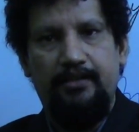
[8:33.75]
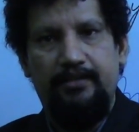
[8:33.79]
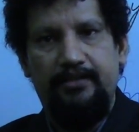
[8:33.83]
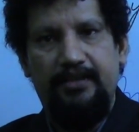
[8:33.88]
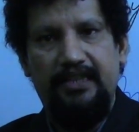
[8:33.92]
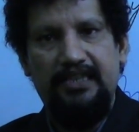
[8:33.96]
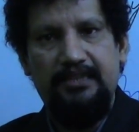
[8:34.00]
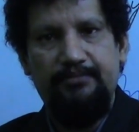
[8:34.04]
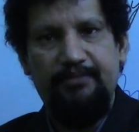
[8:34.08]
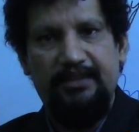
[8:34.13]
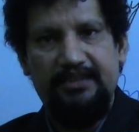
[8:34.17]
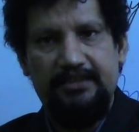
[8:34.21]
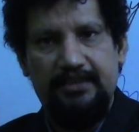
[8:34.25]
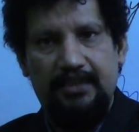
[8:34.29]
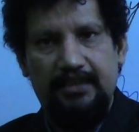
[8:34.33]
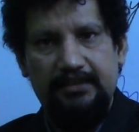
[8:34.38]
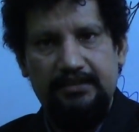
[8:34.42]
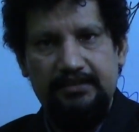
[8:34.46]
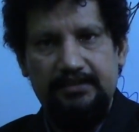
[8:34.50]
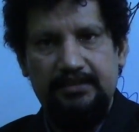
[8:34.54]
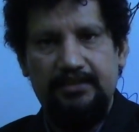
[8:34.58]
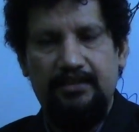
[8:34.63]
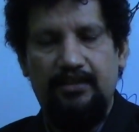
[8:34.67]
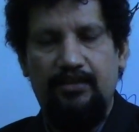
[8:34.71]
These
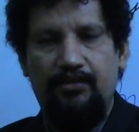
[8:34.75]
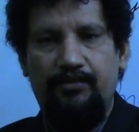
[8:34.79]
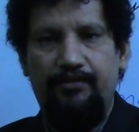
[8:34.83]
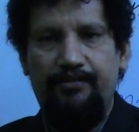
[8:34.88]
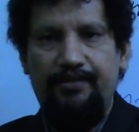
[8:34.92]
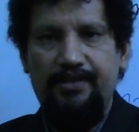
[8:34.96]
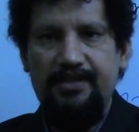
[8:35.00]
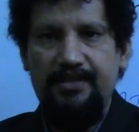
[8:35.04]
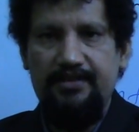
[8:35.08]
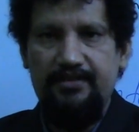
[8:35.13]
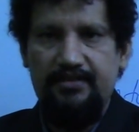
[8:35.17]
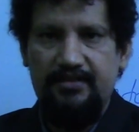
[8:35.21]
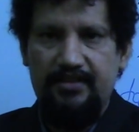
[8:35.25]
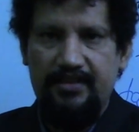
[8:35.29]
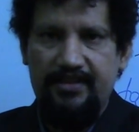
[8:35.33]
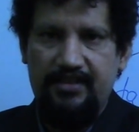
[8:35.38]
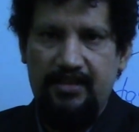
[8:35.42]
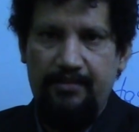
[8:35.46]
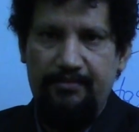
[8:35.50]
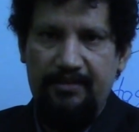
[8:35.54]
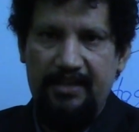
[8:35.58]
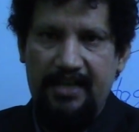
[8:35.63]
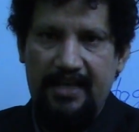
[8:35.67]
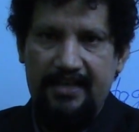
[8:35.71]
muscles which
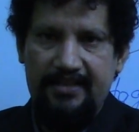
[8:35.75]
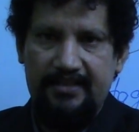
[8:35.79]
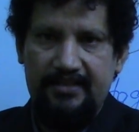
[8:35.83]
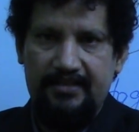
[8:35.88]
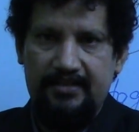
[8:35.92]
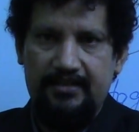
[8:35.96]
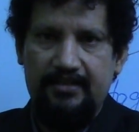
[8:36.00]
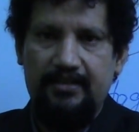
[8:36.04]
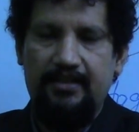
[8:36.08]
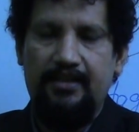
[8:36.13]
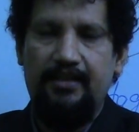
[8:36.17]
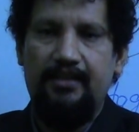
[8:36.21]
stabilize